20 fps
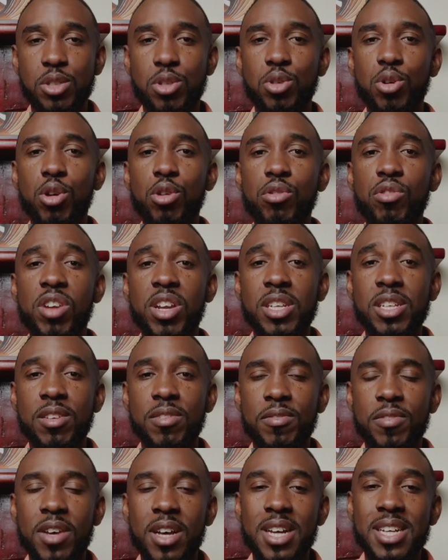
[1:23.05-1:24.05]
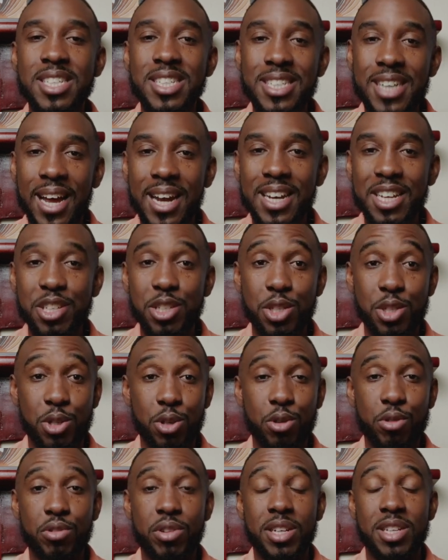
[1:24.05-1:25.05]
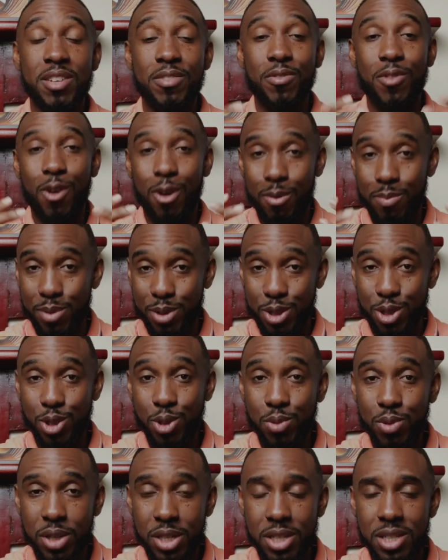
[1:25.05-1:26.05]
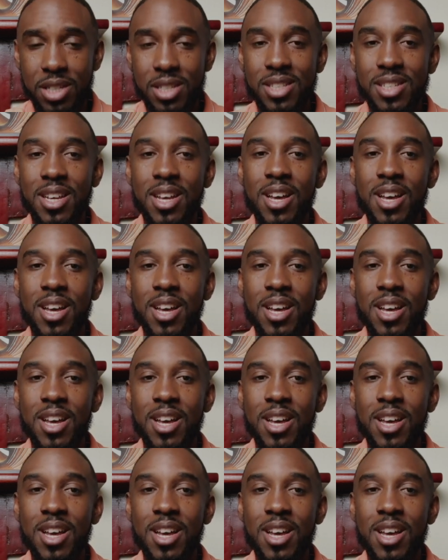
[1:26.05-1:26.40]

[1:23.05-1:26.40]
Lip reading: your creative challenges, your creative opportunities,